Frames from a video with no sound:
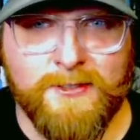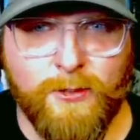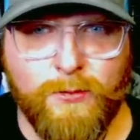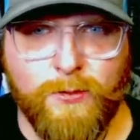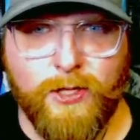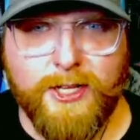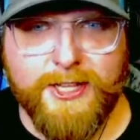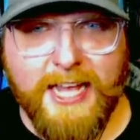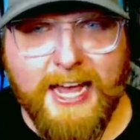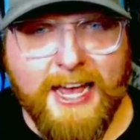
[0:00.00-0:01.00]
Ooh, look at
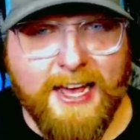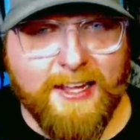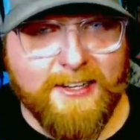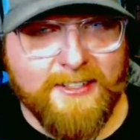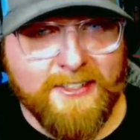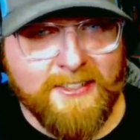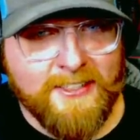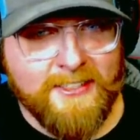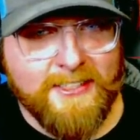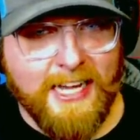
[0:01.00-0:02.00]
that.
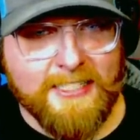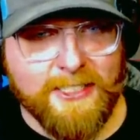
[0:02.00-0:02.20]
That's a